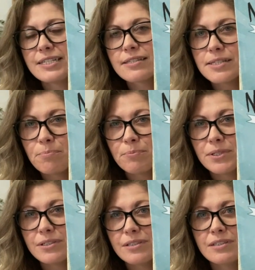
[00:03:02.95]

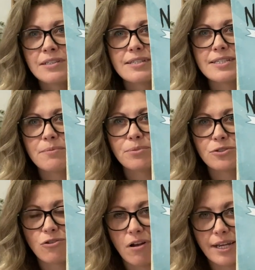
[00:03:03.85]
simple
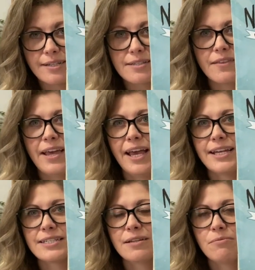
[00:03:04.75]
drawings
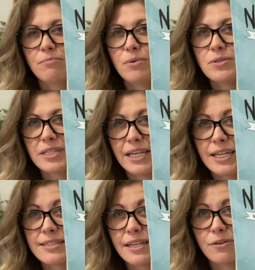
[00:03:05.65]
that most
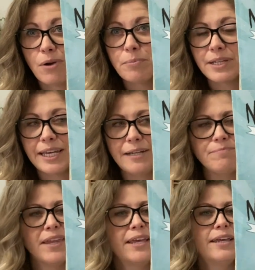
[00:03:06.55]
kids can replicate
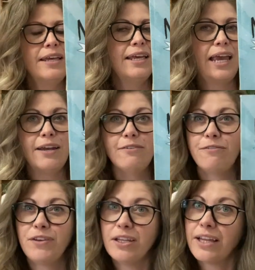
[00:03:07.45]
and
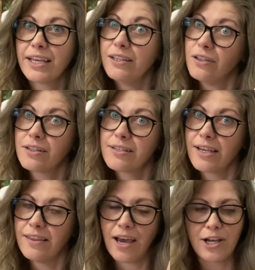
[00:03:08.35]
feel like it looks
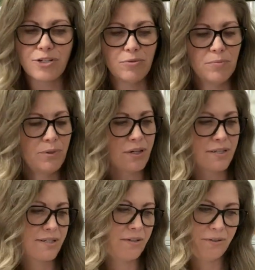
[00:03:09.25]
like the actual book.
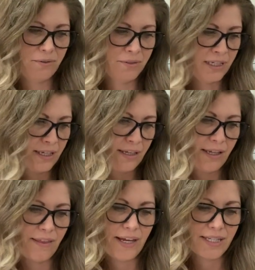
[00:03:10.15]
So
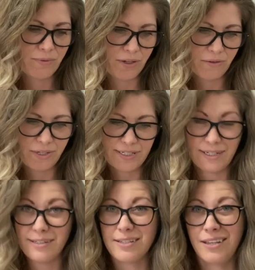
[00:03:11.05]
that's one of the
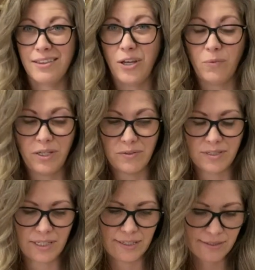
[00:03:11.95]
reasons that we use
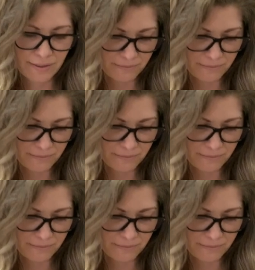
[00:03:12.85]
these.